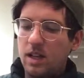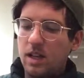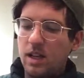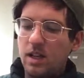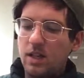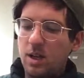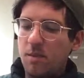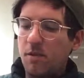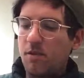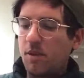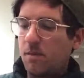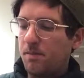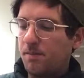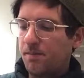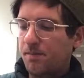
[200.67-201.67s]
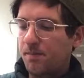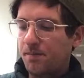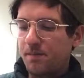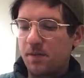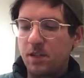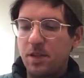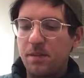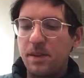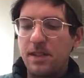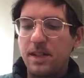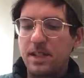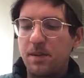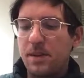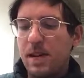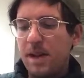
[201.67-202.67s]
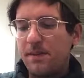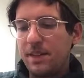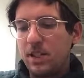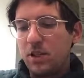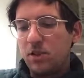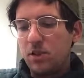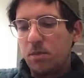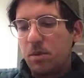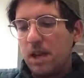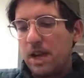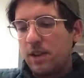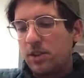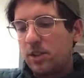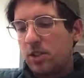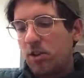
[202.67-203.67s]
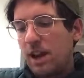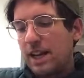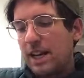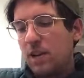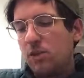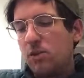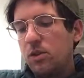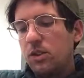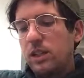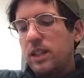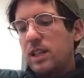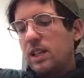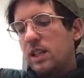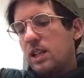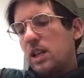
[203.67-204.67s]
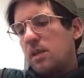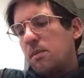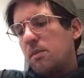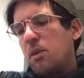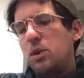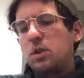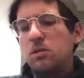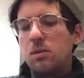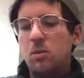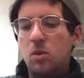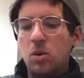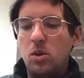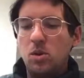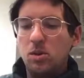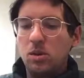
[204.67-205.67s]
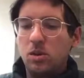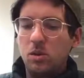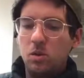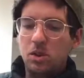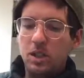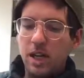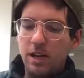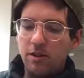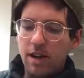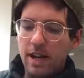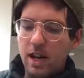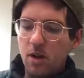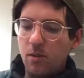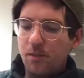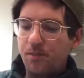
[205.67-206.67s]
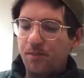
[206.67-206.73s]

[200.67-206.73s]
Some of the nuts I've been having to use the pliers to crack out fully. Most of them will slide right out.